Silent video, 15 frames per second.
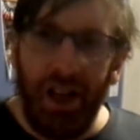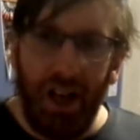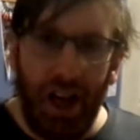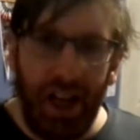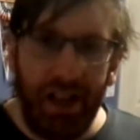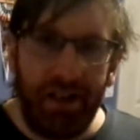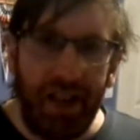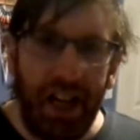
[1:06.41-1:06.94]
a
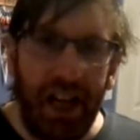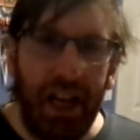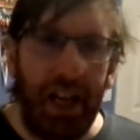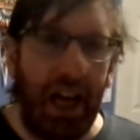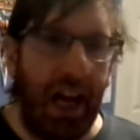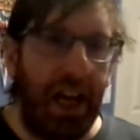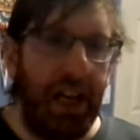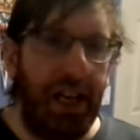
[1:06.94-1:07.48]
uh,
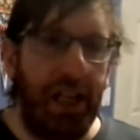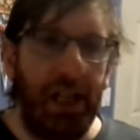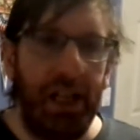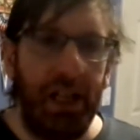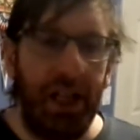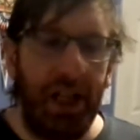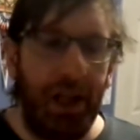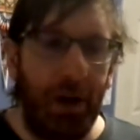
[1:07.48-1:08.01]
day,
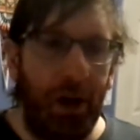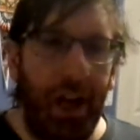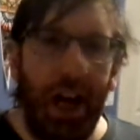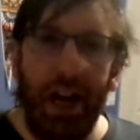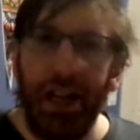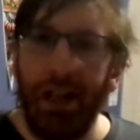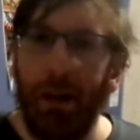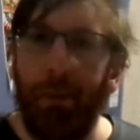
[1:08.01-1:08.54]
and you know
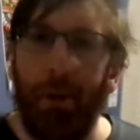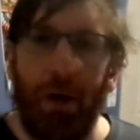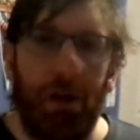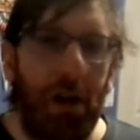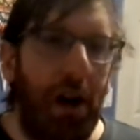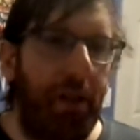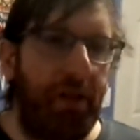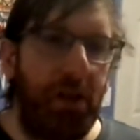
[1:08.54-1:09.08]
handing the
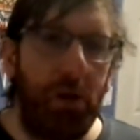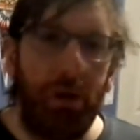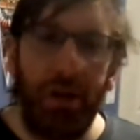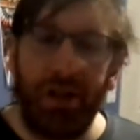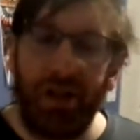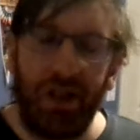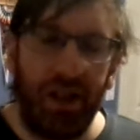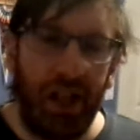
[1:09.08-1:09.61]
ball off to
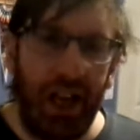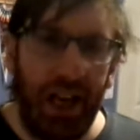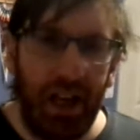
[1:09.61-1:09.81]
his